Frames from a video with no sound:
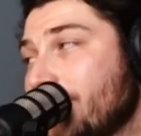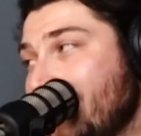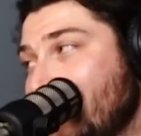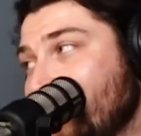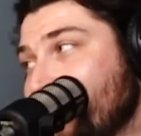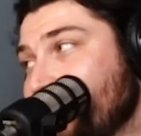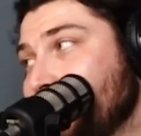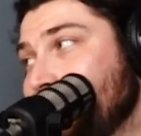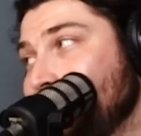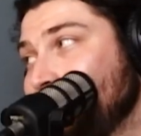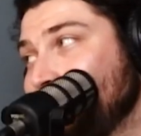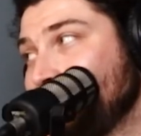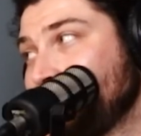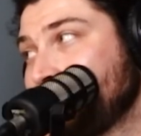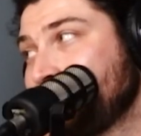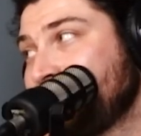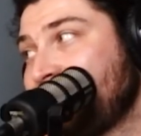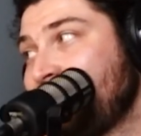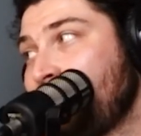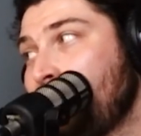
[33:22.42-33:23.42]
acid,
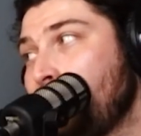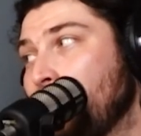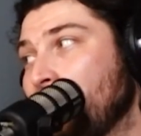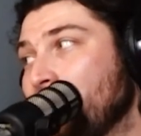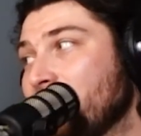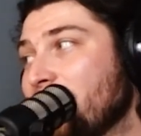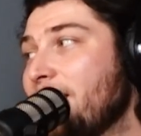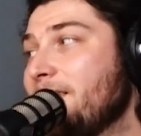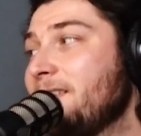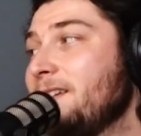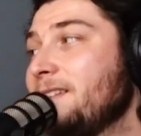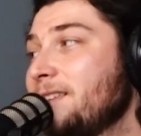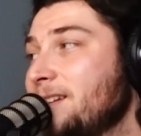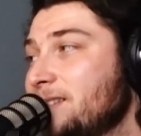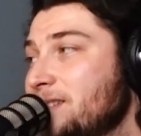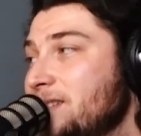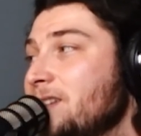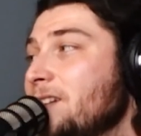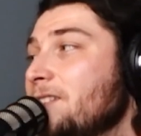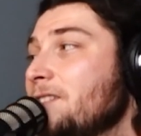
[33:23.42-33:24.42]
I think
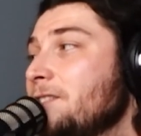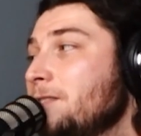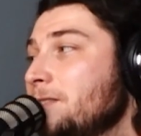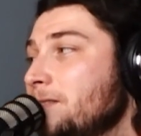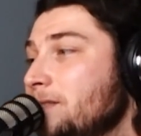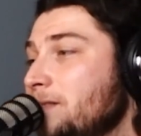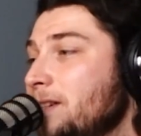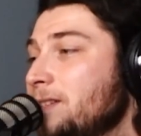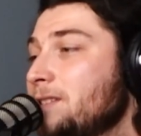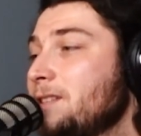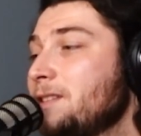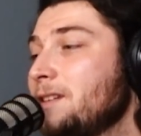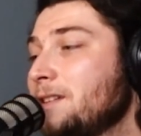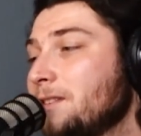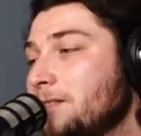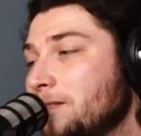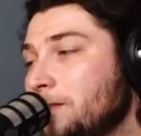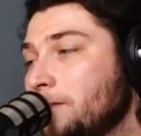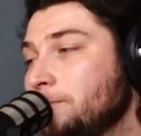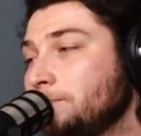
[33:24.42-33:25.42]
that's the other. That's the other.